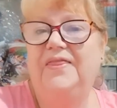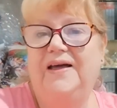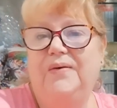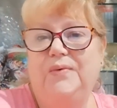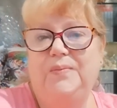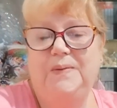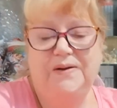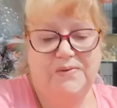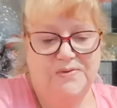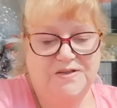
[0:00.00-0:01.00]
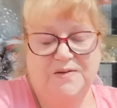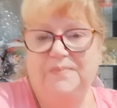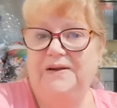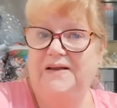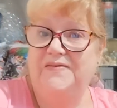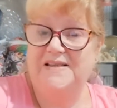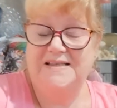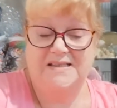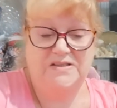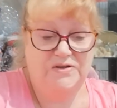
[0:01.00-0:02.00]
that would be awesome if
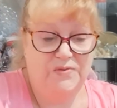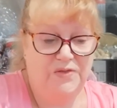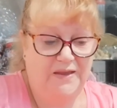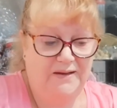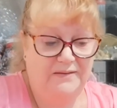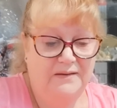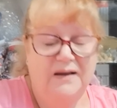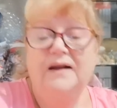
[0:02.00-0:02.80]
this is your thing.